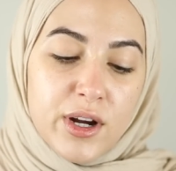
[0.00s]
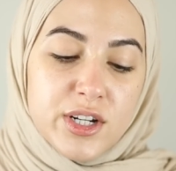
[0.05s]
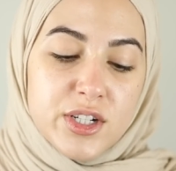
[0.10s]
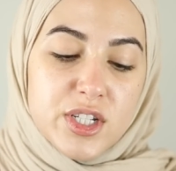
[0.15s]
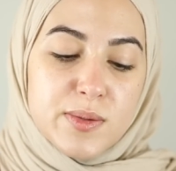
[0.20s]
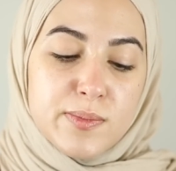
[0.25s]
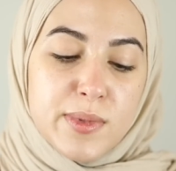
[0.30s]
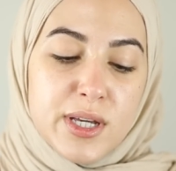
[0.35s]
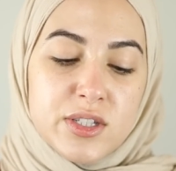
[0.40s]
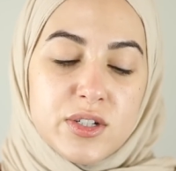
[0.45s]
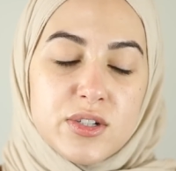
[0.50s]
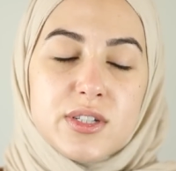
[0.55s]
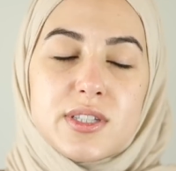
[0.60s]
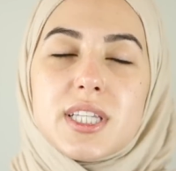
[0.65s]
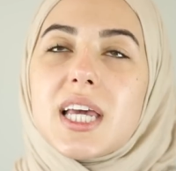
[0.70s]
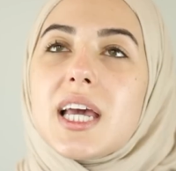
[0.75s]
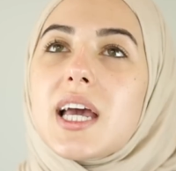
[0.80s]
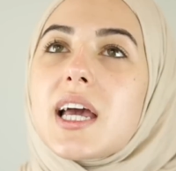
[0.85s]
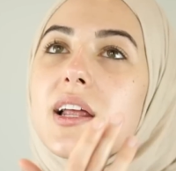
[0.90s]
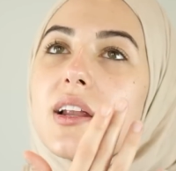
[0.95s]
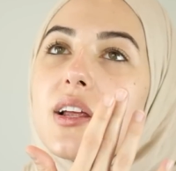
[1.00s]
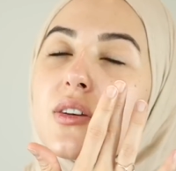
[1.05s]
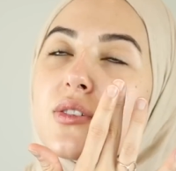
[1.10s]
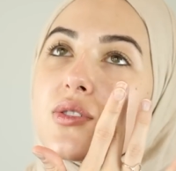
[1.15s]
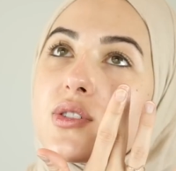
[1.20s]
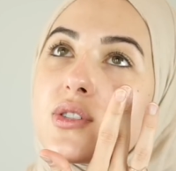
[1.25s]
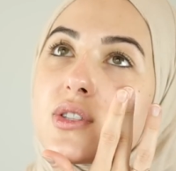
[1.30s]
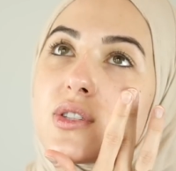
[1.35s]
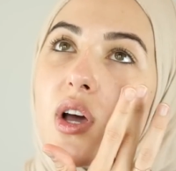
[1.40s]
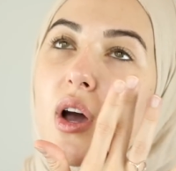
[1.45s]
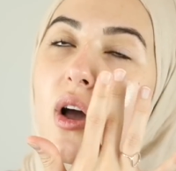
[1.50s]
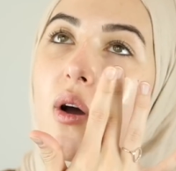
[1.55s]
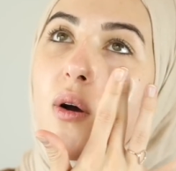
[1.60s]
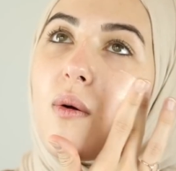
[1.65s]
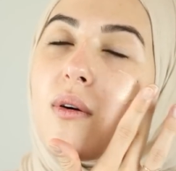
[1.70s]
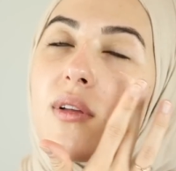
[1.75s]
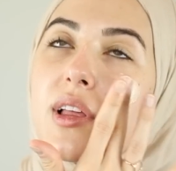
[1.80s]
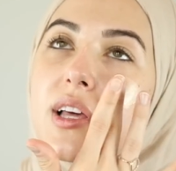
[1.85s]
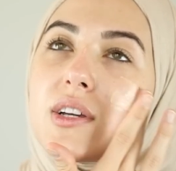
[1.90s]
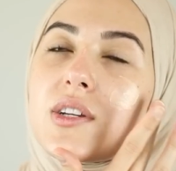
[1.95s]
It just makes your skin so
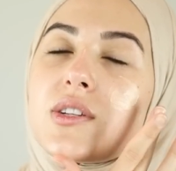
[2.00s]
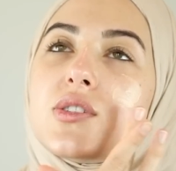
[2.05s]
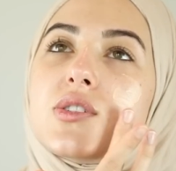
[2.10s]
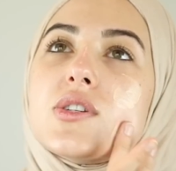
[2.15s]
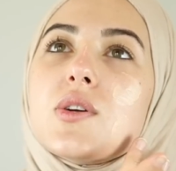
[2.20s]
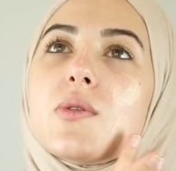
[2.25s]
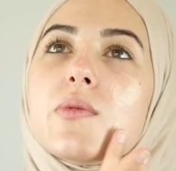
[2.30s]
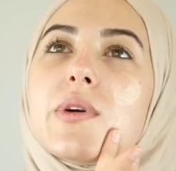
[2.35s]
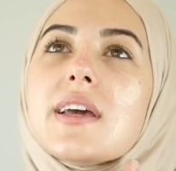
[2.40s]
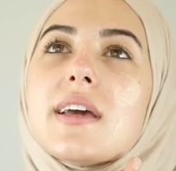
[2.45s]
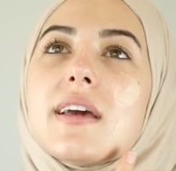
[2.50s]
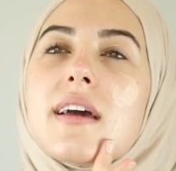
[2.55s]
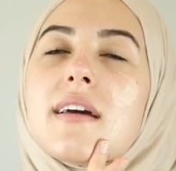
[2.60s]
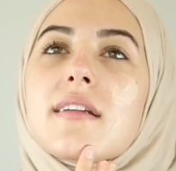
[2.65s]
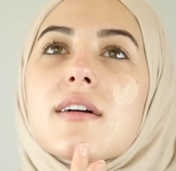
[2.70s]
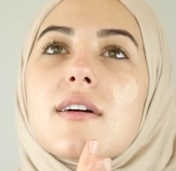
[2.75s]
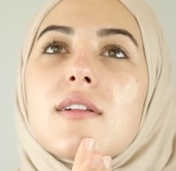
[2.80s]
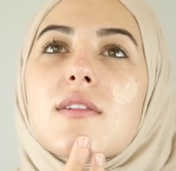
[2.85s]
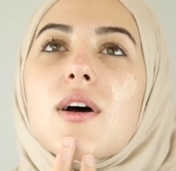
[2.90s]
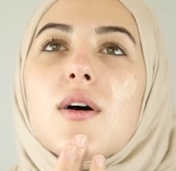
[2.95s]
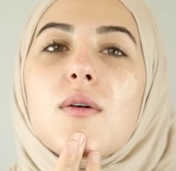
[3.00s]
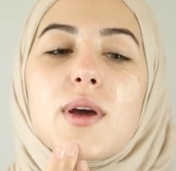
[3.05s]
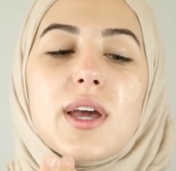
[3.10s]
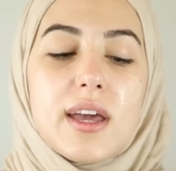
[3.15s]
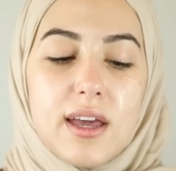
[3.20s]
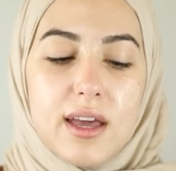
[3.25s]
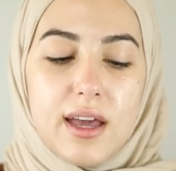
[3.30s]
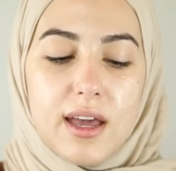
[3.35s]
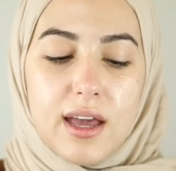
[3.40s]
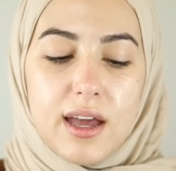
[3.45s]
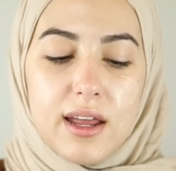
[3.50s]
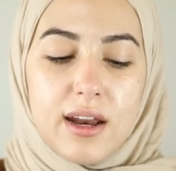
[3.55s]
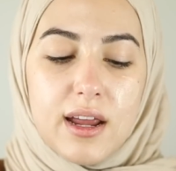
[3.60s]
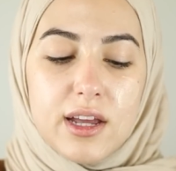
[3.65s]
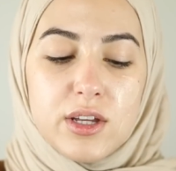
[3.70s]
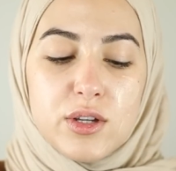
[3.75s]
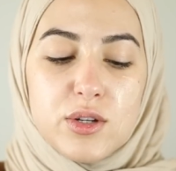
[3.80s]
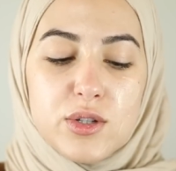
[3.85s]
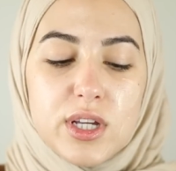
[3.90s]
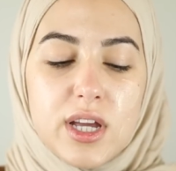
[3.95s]
like dewy and glowy, and
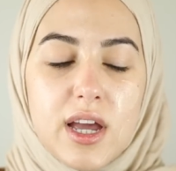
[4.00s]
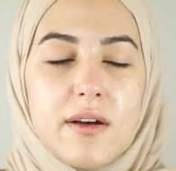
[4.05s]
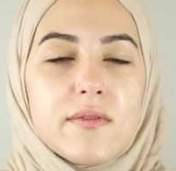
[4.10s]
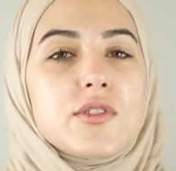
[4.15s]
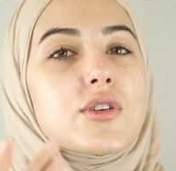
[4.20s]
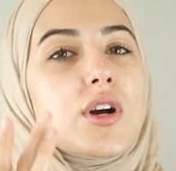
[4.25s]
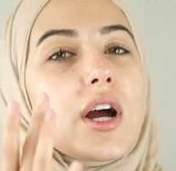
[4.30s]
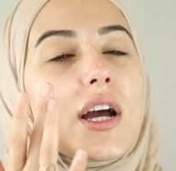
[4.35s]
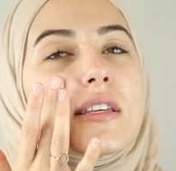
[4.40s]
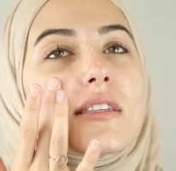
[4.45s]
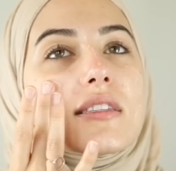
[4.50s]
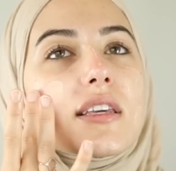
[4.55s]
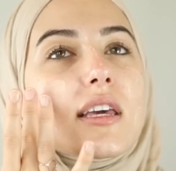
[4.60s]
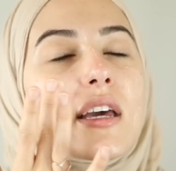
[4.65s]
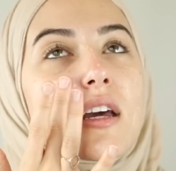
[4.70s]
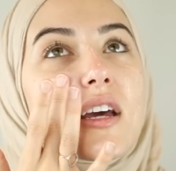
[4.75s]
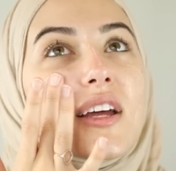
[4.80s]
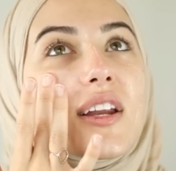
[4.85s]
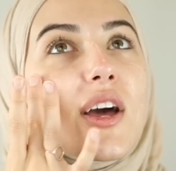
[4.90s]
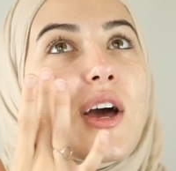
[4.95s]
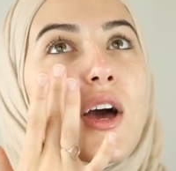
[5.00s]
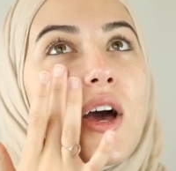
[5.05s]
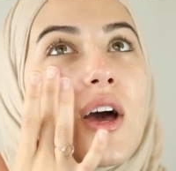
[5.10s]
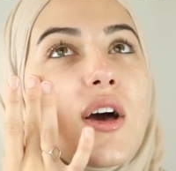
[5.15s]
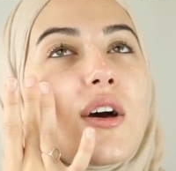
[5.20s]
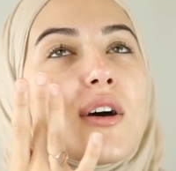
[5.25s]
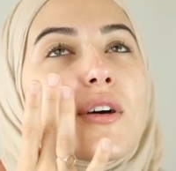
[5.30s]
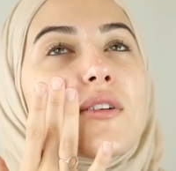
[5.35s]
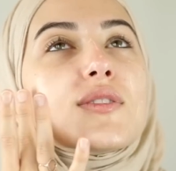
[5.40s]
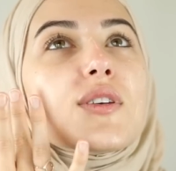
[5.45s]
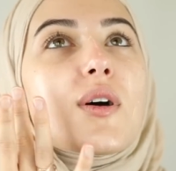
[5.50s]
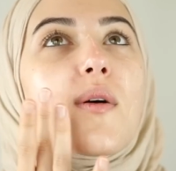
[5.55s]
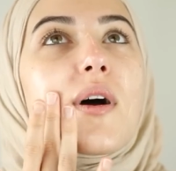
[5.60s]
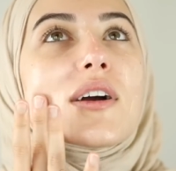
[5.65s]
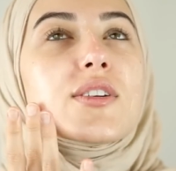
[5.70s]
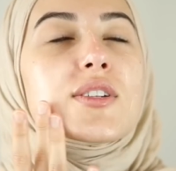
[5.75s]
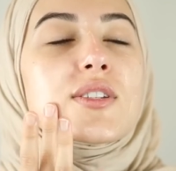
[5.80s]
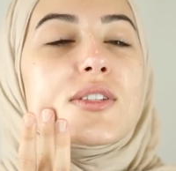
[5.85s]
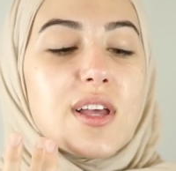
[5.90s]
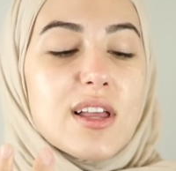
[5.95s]
I usually have dry skin, so
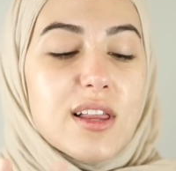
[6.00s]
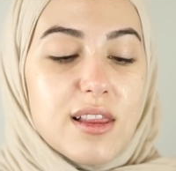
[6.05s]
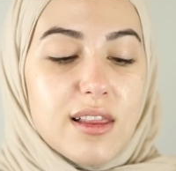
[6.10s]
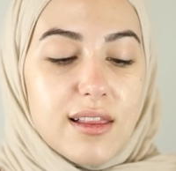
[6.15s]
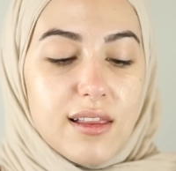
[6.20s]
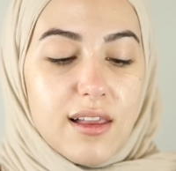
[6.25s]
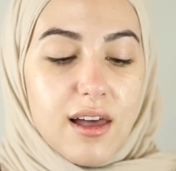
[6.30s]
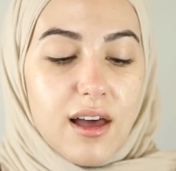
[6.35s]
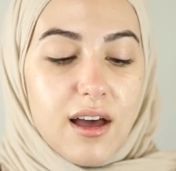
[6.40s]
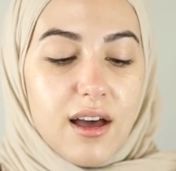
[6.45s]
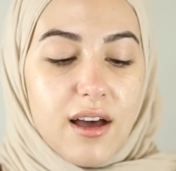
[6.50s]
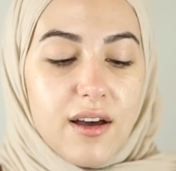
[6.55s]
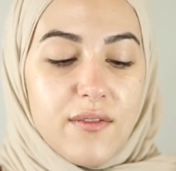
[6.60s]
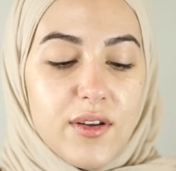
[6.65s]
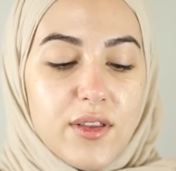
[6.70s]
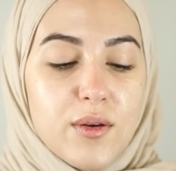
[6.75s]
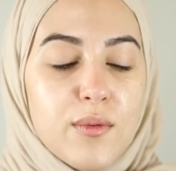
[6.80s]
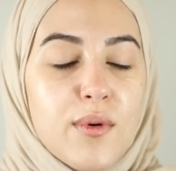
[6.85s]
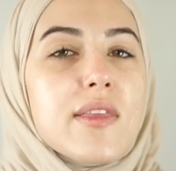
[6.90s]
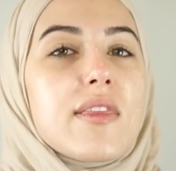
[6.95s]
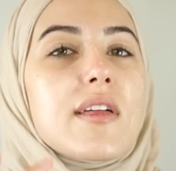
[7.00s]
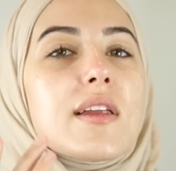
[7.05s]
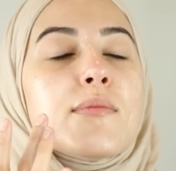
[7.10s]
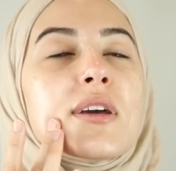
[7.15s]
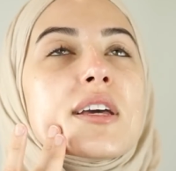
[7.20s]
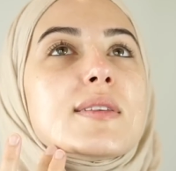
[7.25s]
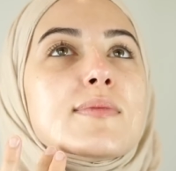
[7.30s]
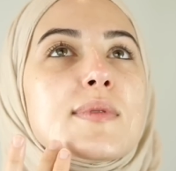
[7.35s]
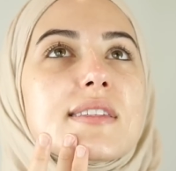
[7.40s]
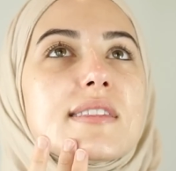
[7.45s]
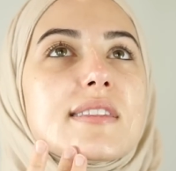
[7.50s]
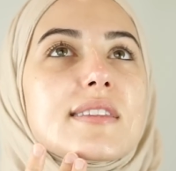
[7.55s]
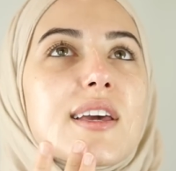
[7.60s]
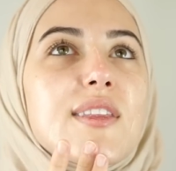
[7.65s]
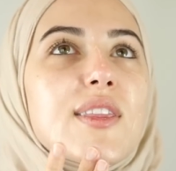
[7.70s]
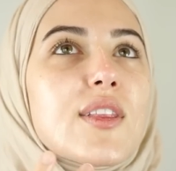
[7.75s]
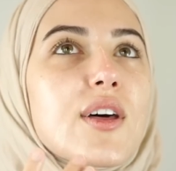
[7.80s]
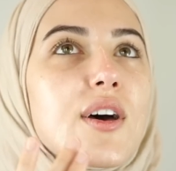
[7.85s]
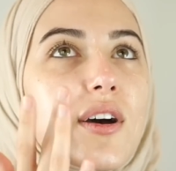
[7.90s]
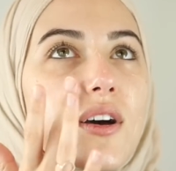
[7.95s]
I just love the way that it makes my
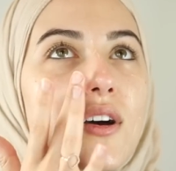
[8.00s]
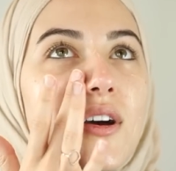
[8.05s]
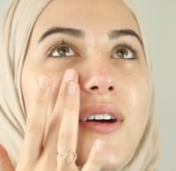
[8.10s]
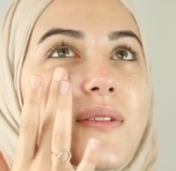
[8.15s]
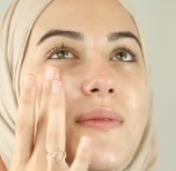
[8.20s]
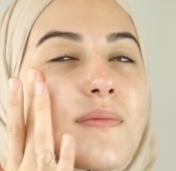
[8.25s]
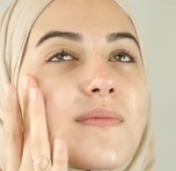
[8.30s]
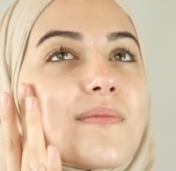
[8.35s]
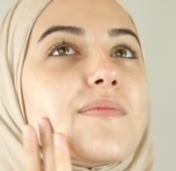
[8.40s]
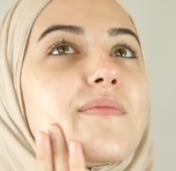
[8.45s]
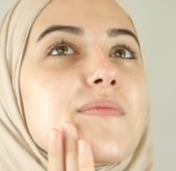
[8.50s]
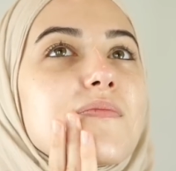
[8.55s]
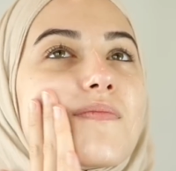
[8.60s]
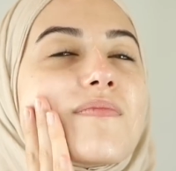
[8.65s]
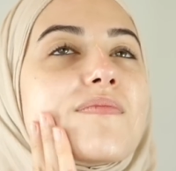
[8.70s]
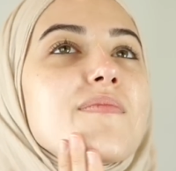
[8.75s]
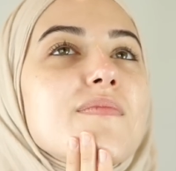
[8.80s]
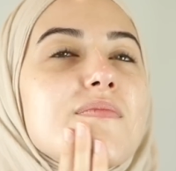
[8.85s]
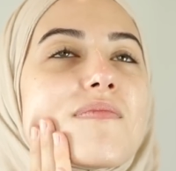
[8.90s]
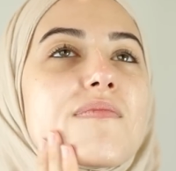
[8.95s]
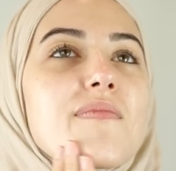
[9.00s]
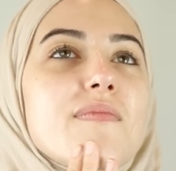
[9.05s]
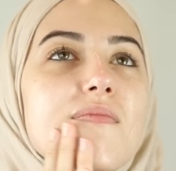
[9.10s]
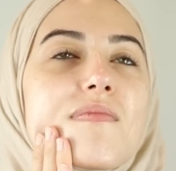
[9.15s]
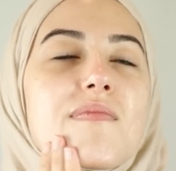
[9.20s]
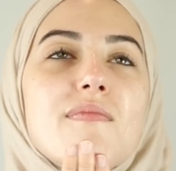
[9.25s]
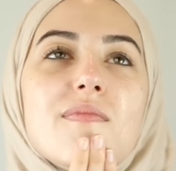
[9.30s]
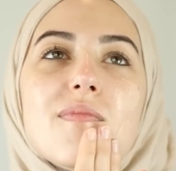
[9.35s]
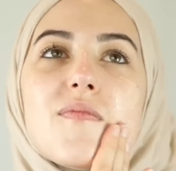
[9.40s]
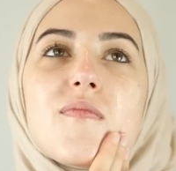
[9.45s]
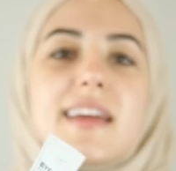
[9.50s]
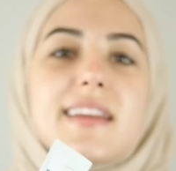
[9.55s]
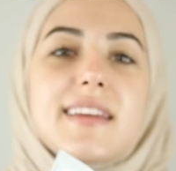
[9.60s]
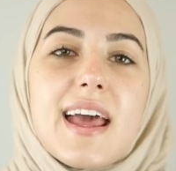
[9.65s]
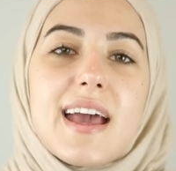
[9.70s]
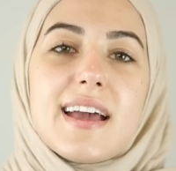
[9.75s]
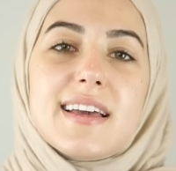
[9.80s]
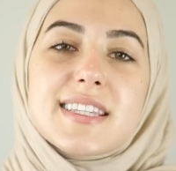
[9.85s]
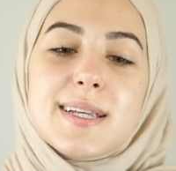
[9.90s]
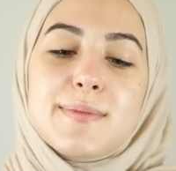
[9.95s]
skin look.
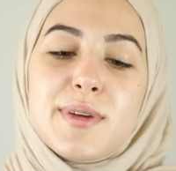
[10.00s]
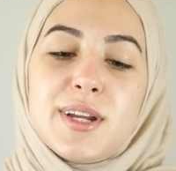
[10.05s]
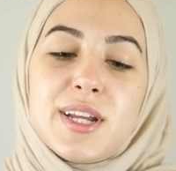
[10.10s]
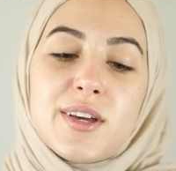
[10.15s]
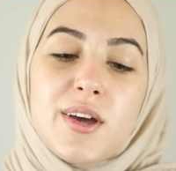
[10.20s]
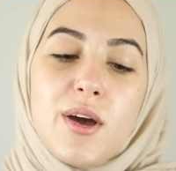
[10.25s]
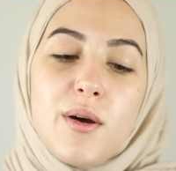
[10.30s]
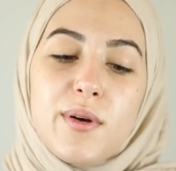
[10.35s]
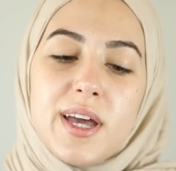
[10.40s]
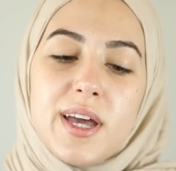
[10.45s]
Next, I'm going to go